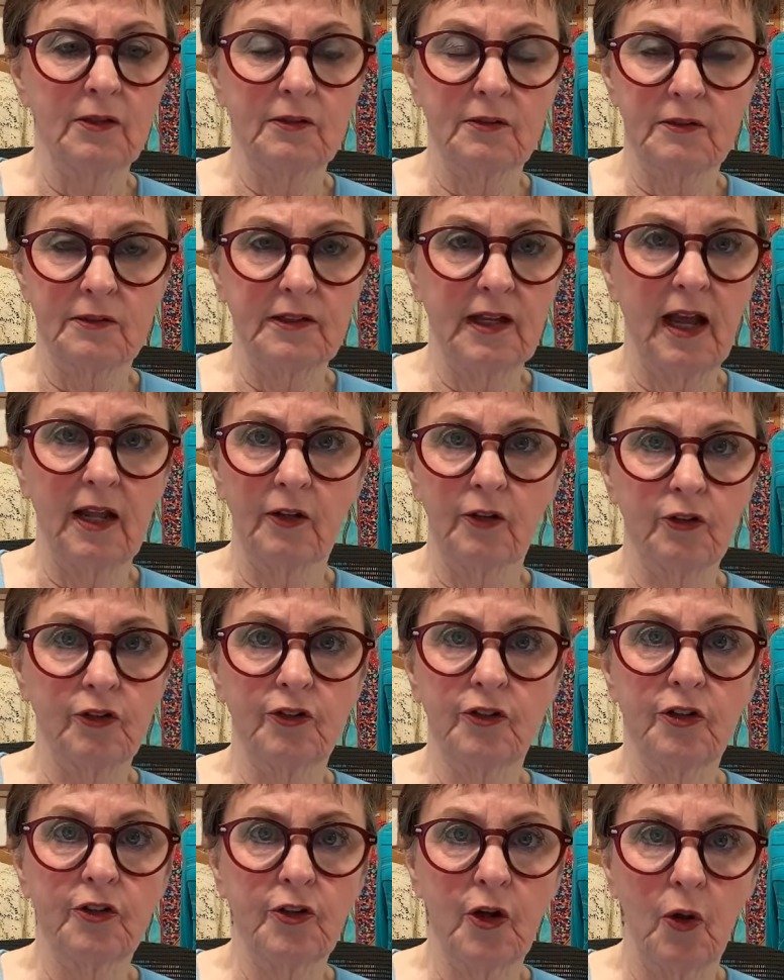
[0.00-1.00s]
Dollars
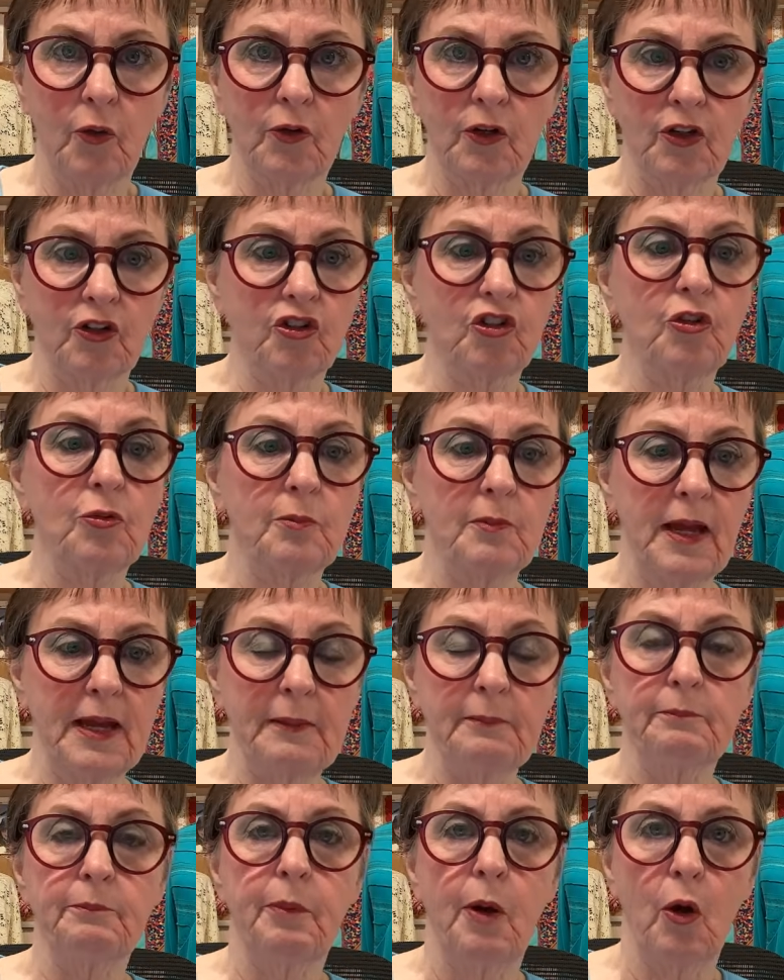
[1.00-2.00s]
to donuts, you
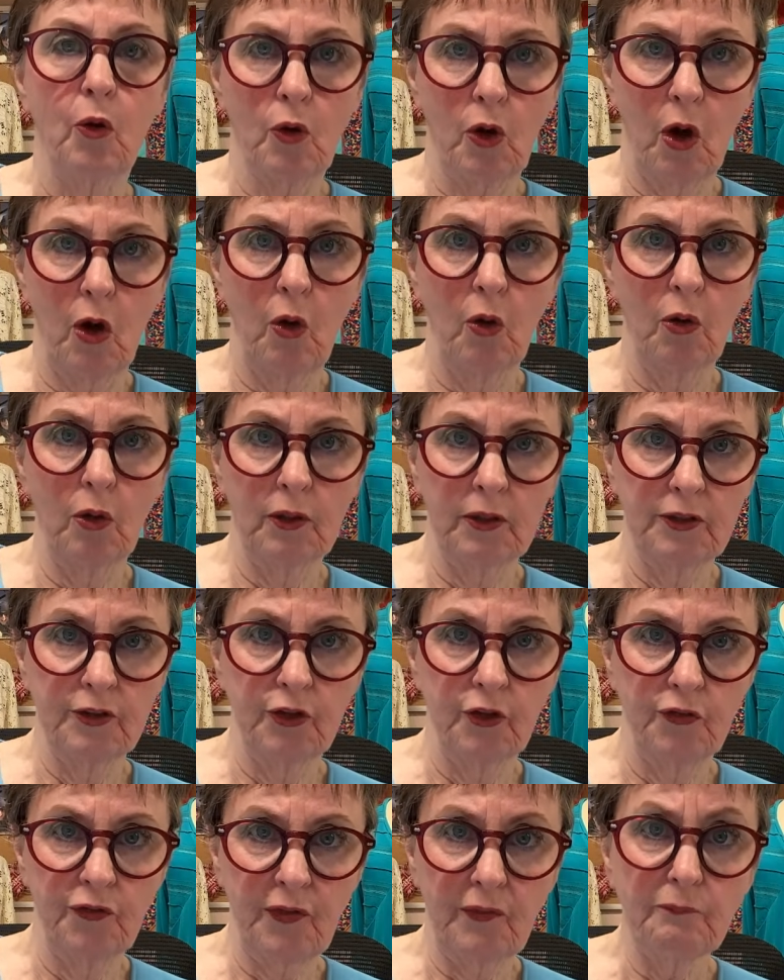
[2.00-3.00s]
may poke a hole in
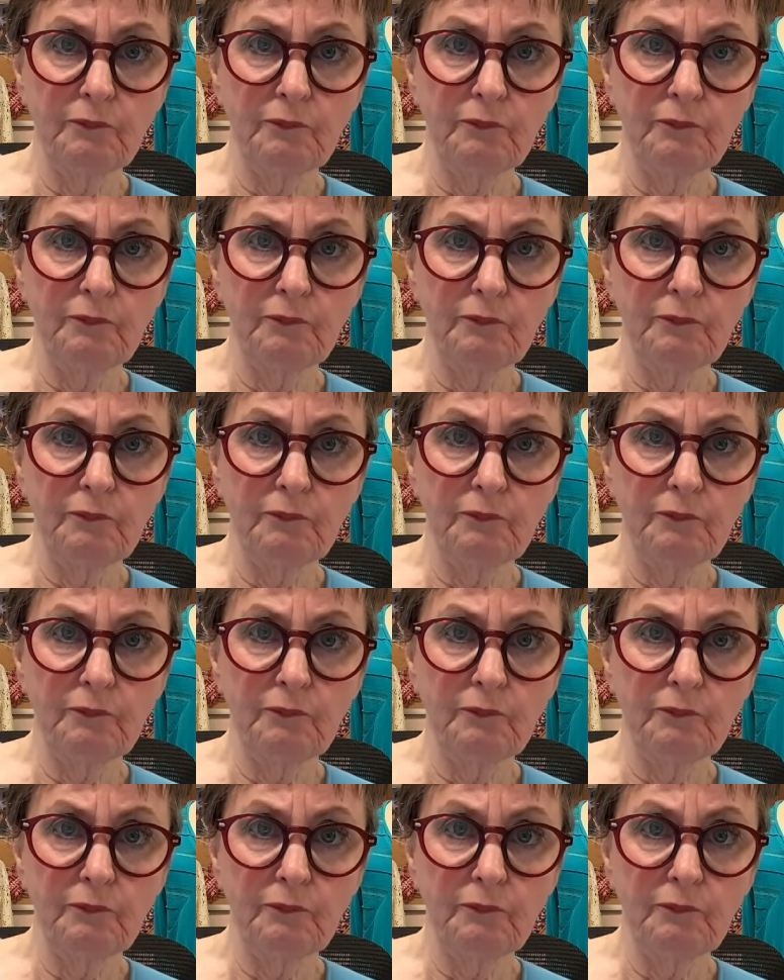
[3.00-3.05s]
your